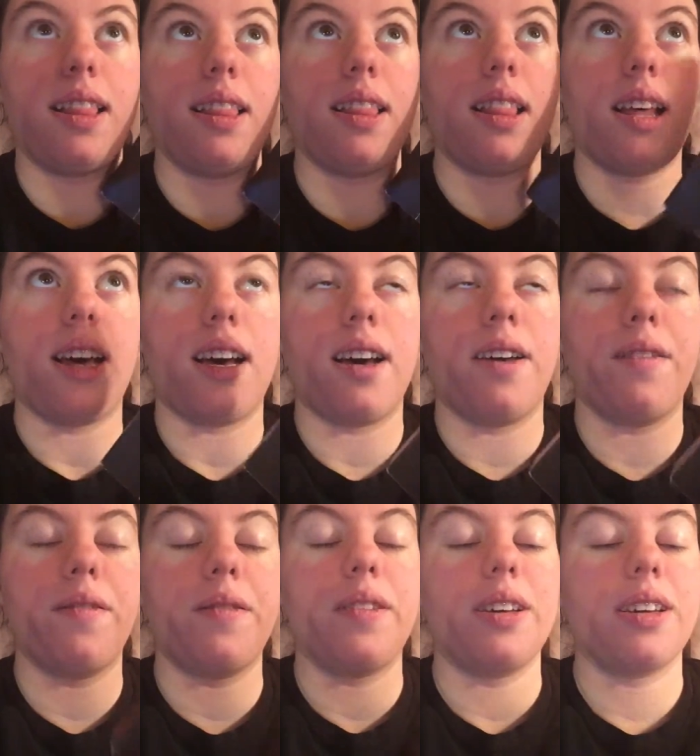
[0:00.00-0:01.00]

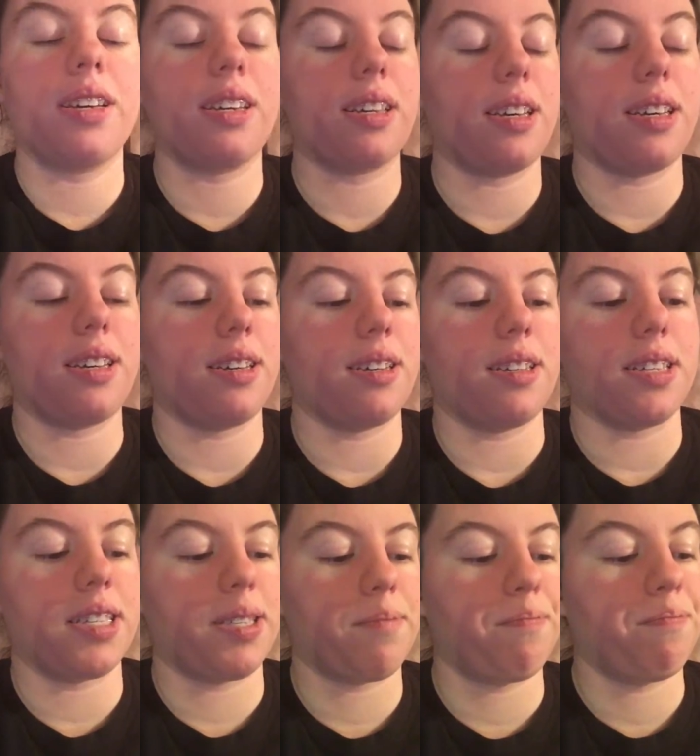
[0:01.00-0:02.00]
love because